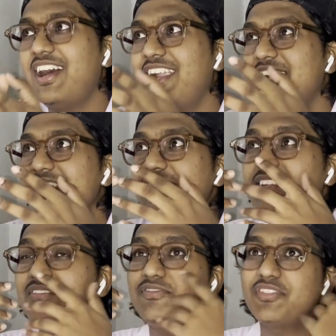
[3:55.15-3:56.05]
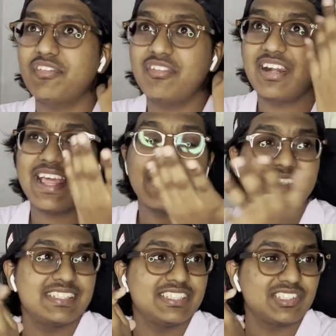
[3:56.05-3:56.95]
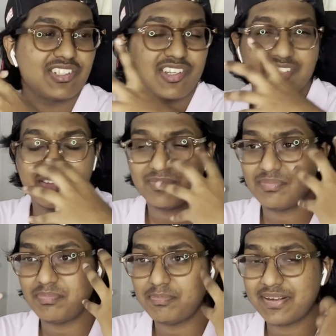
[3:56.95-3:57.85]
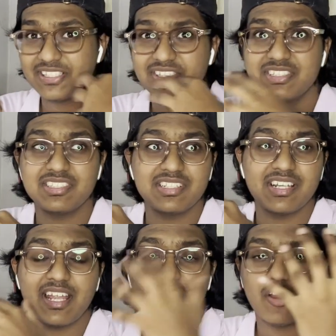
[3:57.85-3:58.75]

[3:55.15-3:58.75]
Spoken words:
and for relaxation or some pressure